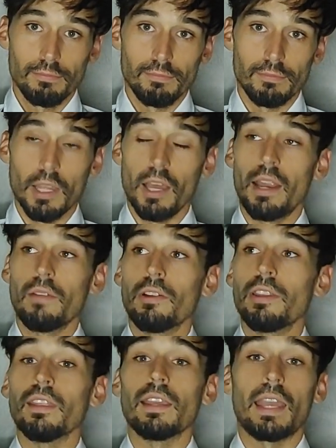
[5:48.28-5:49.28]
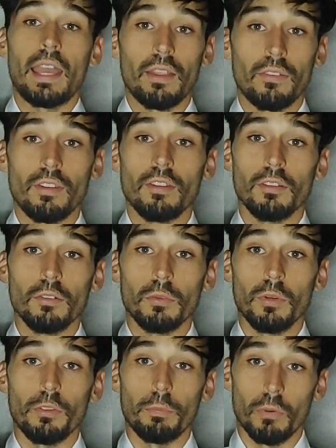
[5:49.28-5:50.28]
Not everything has to do
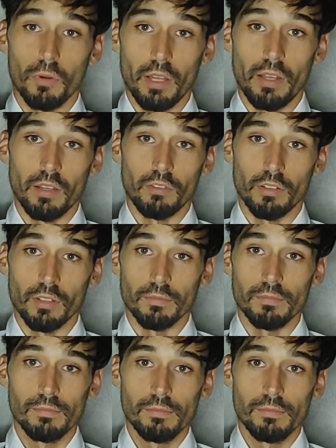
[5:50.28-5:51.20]
with porn addiction,